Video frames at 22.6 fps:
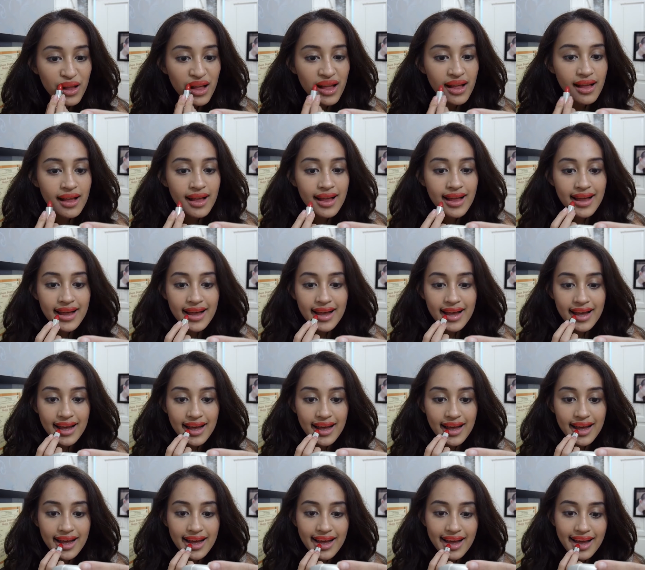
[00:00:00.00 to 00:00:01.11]

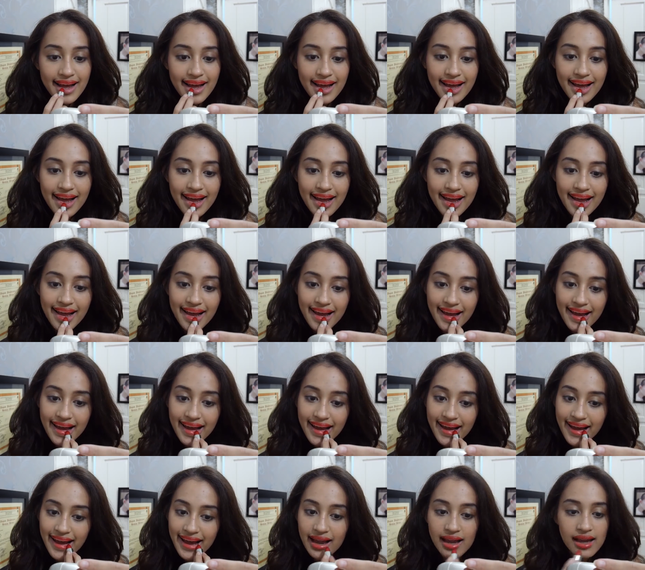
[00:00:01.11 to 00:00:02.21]

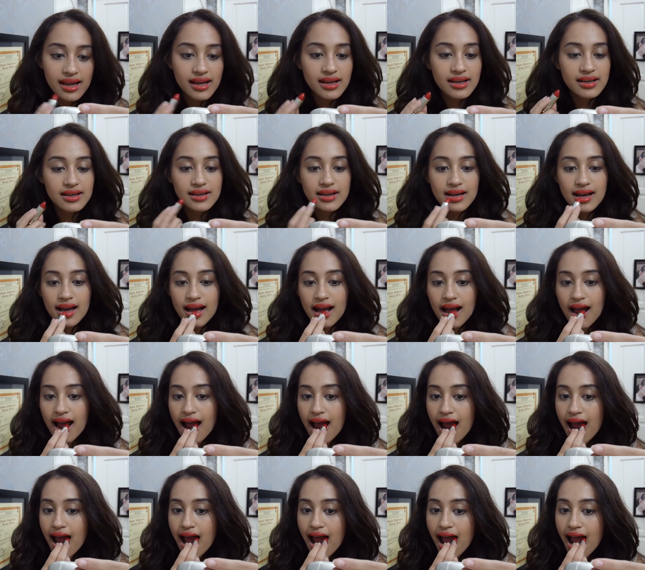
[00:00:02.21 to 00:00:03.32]

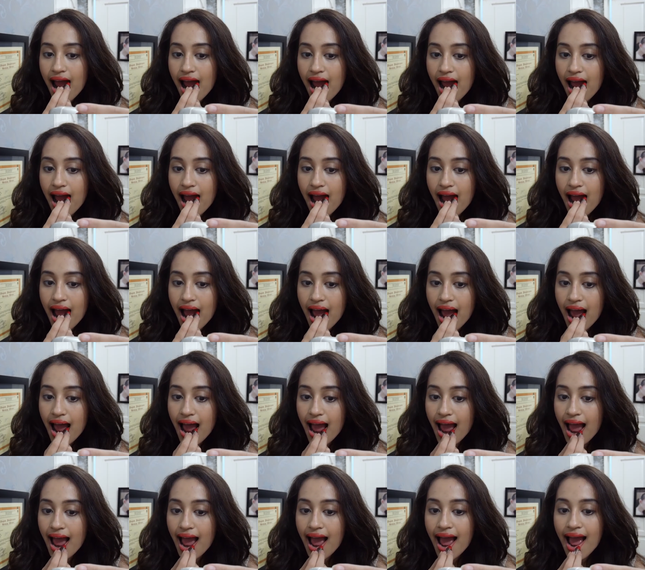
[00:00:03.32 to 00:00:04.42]

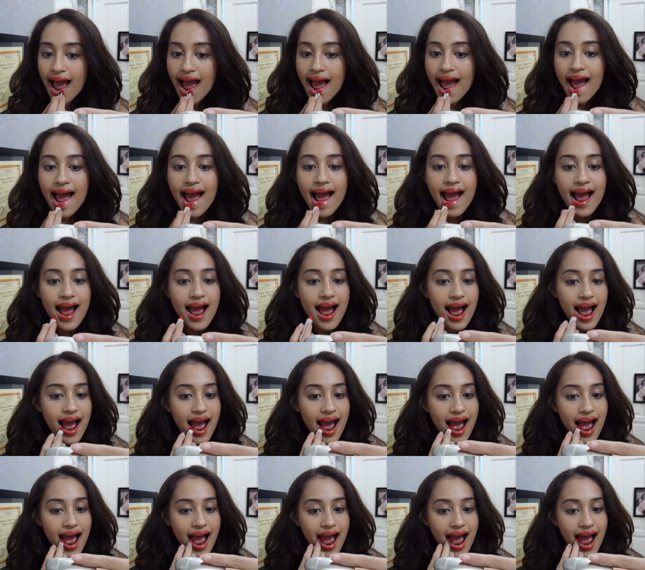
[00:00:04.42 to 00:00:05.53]

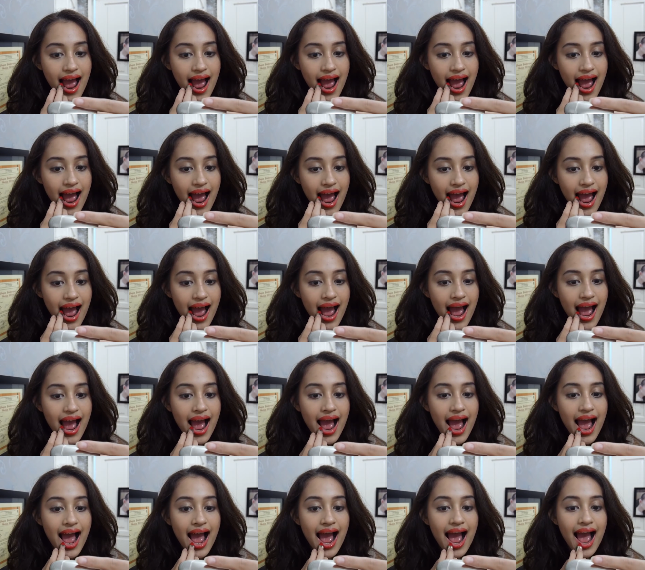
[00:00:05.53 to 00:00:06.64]

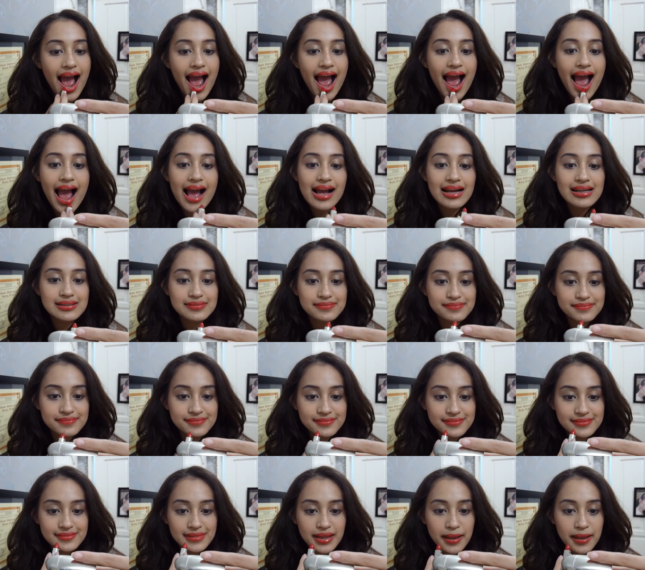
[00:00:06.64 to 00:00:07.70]
(no one is talking)